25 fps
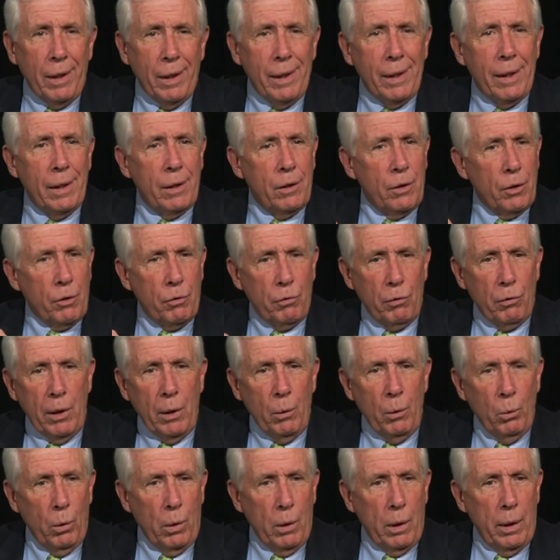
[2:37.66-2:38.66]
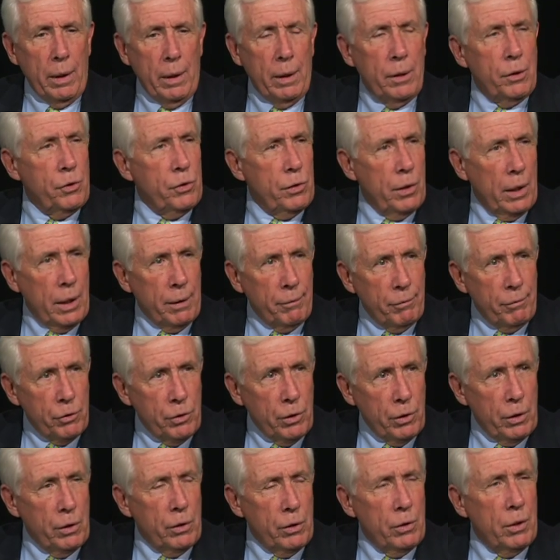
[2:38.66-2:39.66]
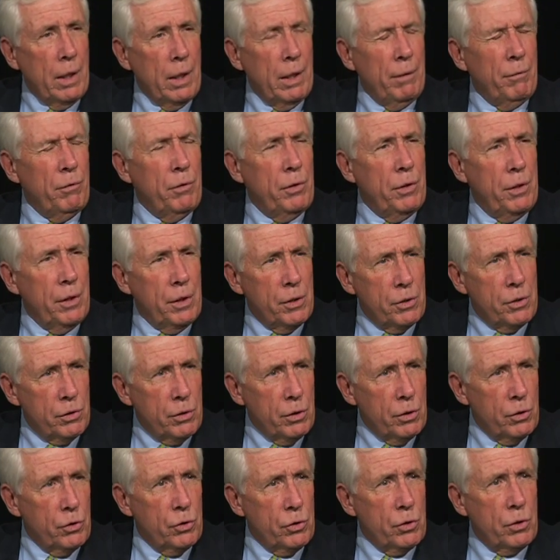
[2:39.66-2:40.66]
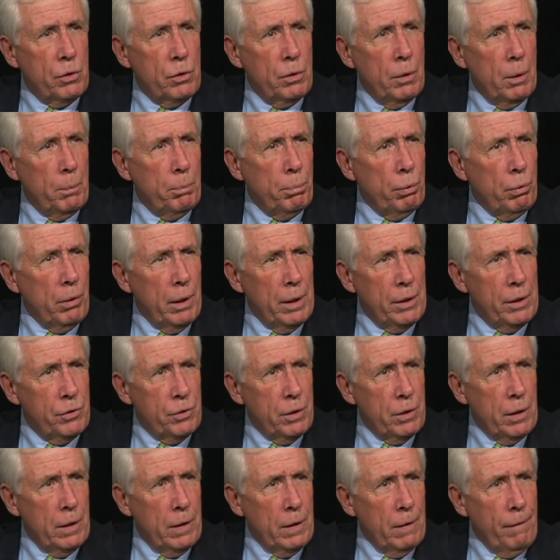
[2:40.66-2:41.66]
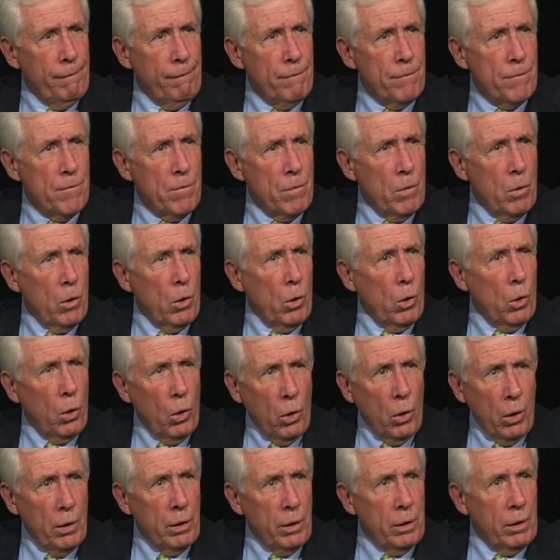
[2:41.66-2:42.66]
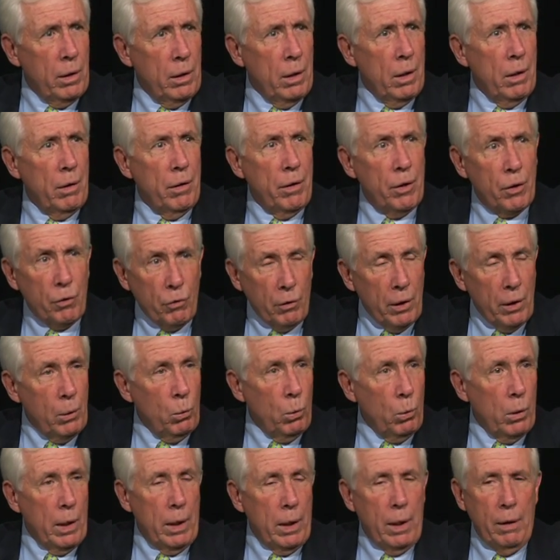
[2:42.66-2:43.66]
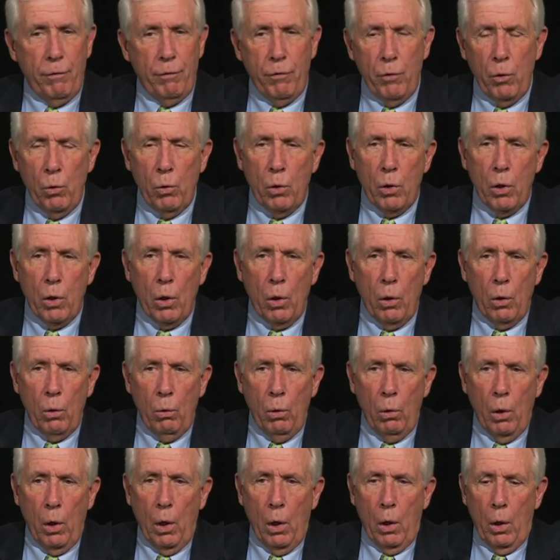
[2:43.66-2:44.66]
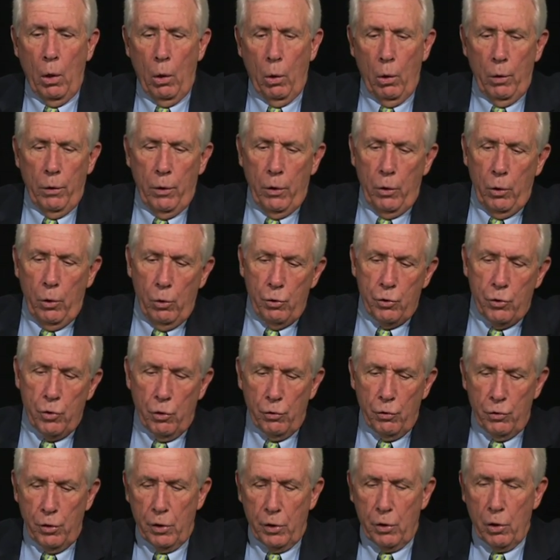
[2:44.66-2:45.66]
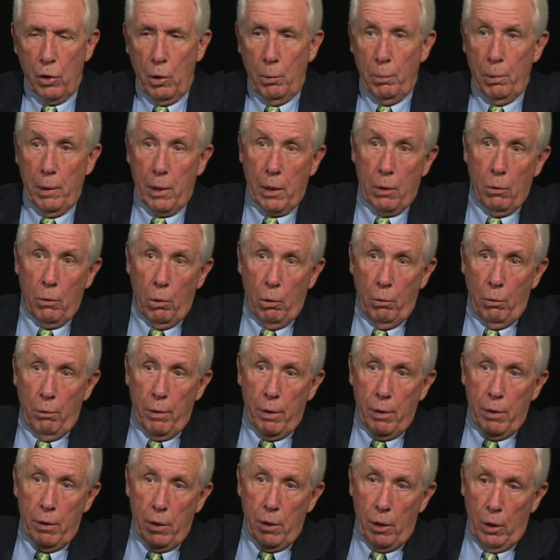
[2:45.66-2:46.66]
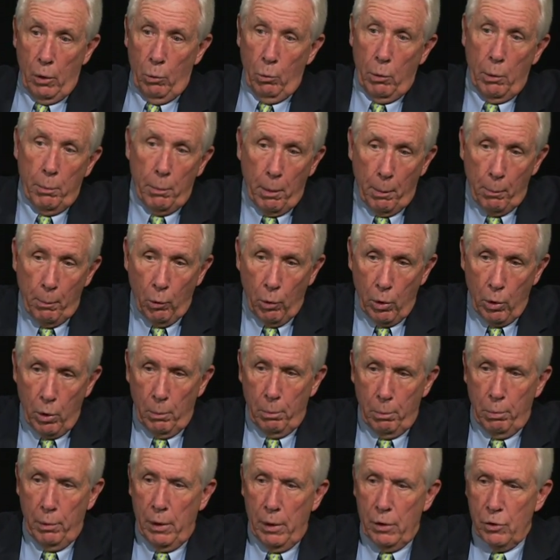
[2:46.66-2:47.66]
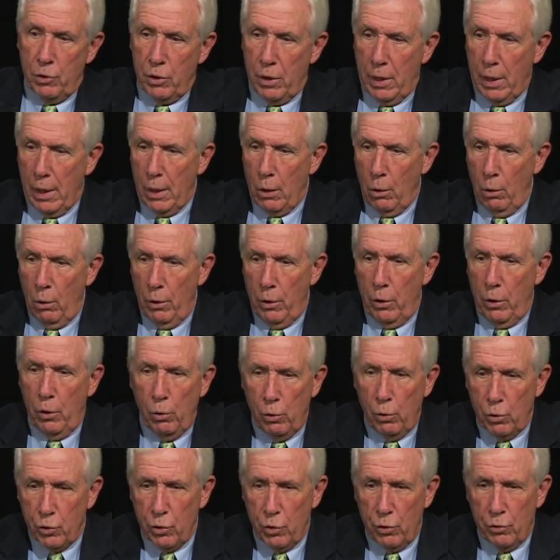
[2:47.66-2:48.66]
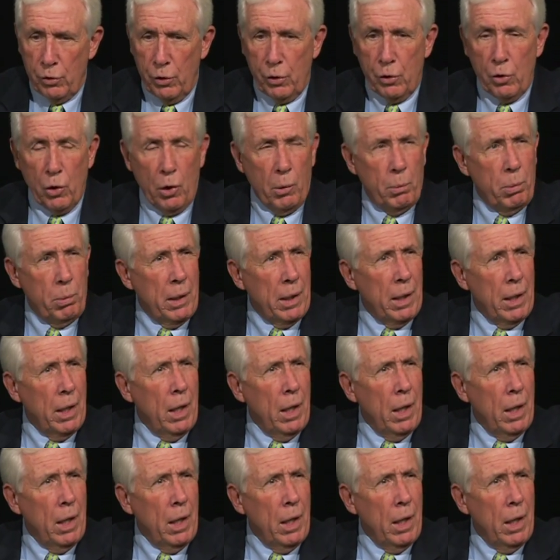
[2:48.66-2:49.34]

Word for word: get the Greenway in the state of Virginia to have distance pricing on the Greenway. If you go on the New Jersey Turnpike, go over the Delaware Memorial Bridge, get on the New Jersey Turnpike,